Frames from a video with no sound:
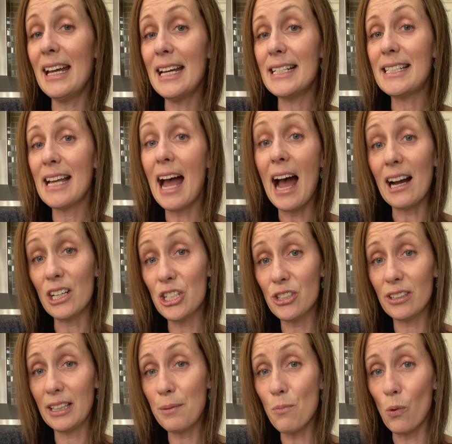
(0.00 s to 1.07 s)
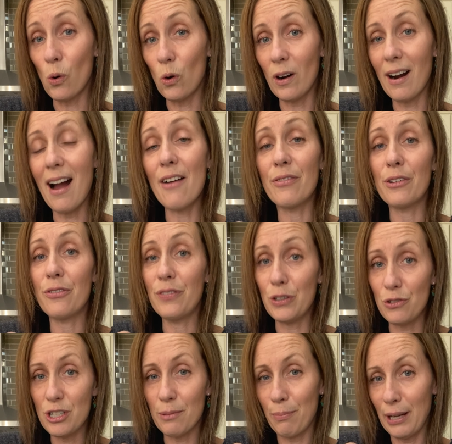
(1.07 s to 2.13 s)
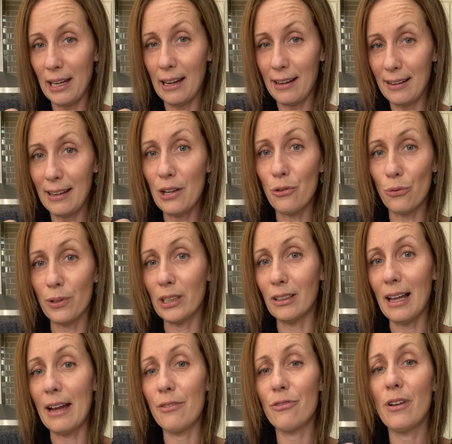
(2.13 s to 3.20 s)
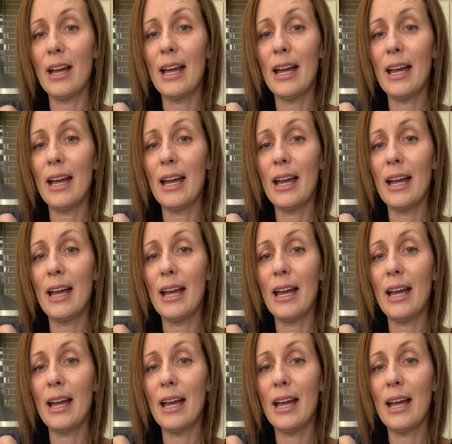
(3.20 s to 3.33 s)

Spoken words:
It's actually more of a fuchsia pink in real life.